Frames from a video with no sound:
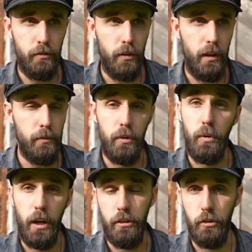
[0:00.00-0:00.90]
for them to
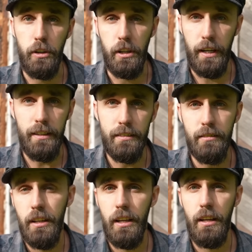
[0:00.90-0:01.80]
dry during the night.
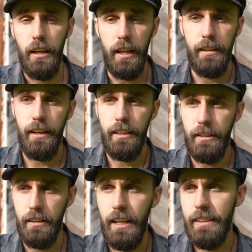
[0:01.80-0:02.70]
And
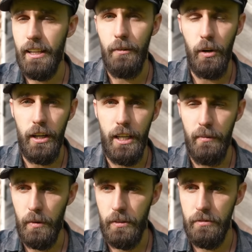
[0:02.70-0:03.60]
then the next day when I came
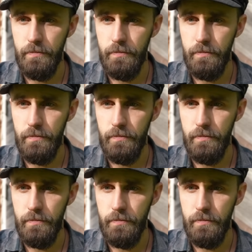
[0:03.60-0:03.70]
out,